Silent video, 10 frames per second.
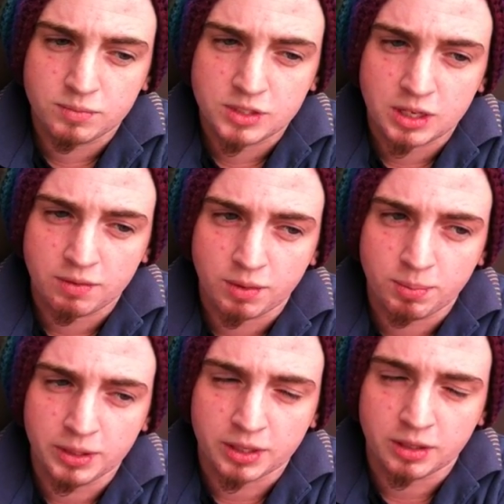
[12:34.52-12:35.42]
save
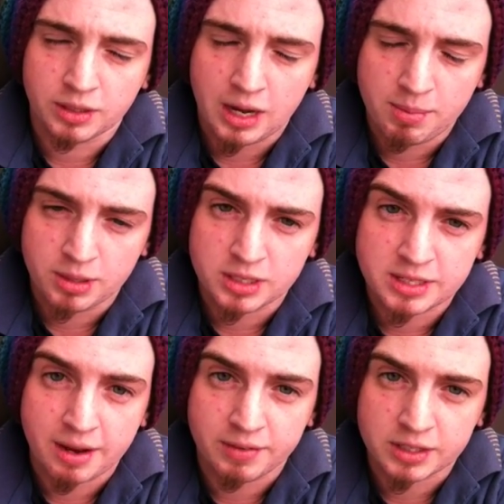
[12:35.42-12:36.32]
up a little and keep it in a
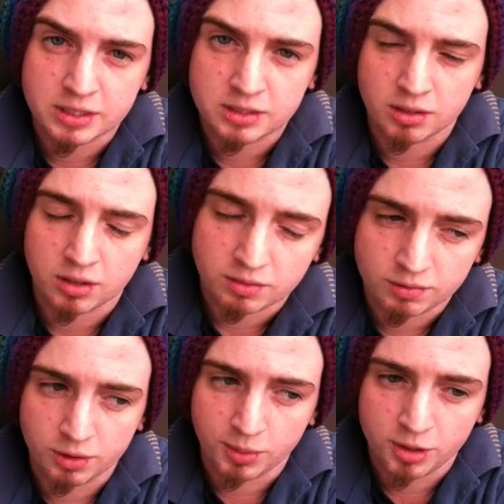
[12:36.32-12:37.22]
savings so that
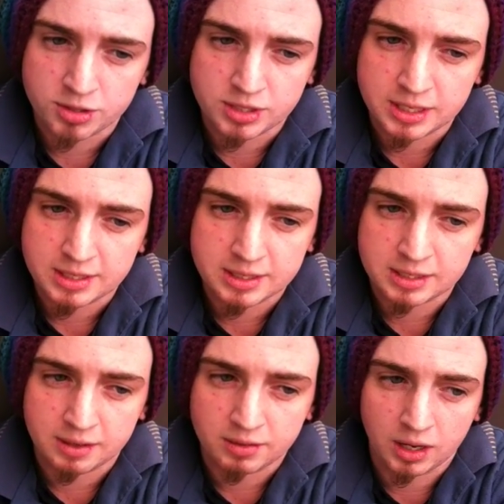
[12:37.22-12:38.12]
for emergencies,
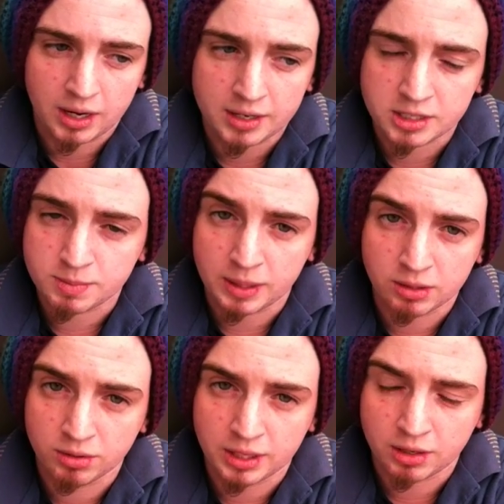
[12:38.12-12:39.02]
because I had to
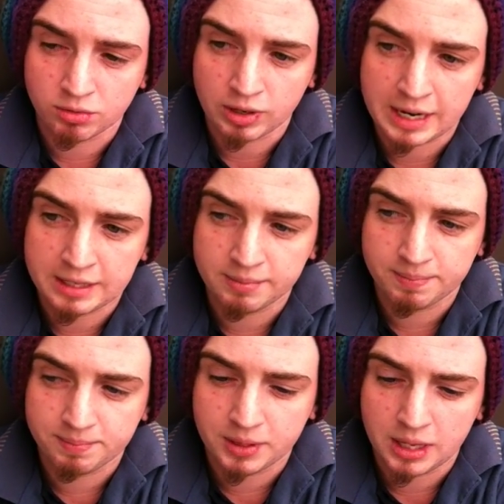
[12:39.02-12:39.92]
spend all that on rent,
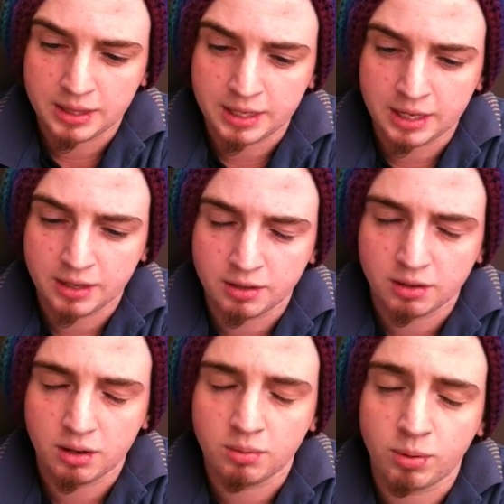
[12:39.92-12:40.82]
and then
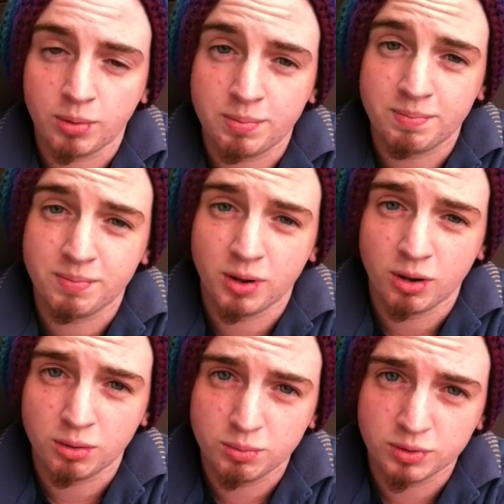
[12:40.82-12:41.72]
I'll probably,
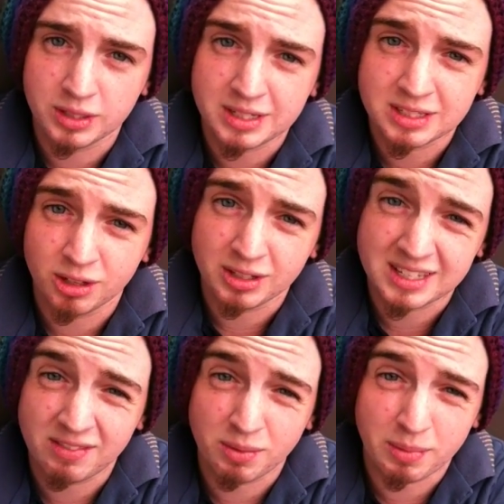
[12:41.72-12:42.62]
hopefully, slowly
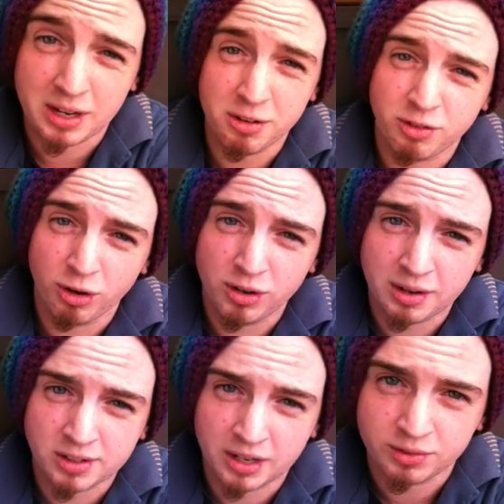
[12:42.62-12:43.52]
save up and buy a new phone. I
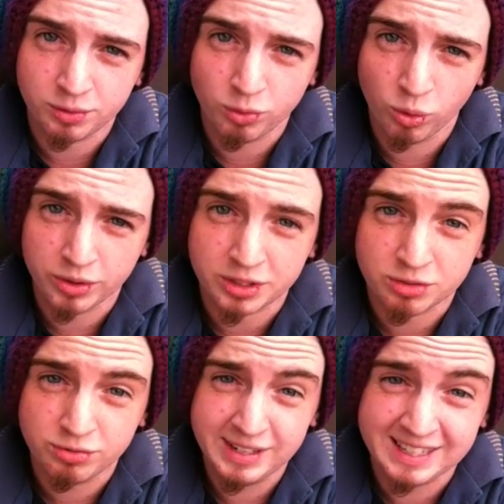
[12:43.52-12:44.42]
have an iPhone 4 and
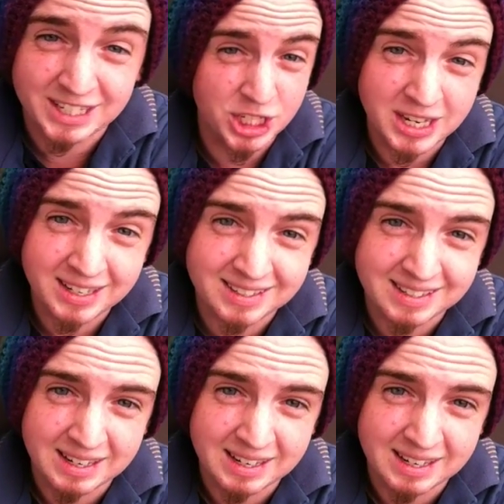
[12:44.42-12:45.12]
it's really shit,